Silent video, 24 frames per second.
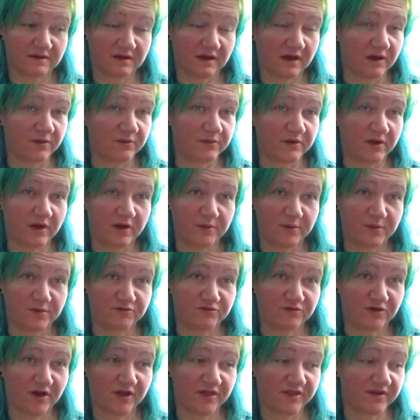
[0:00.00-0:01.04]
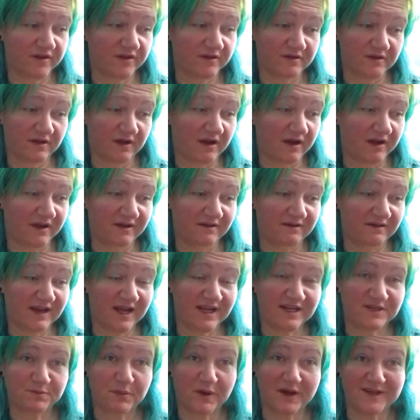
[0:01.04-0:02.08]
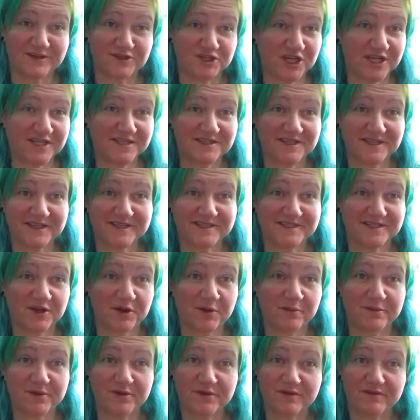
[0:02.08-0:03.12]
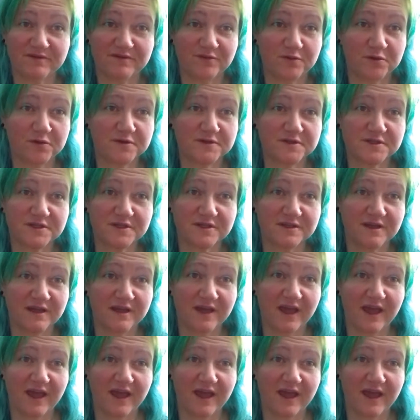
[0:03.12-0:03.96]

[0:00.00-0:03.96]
I would rather I led by gentle example than forced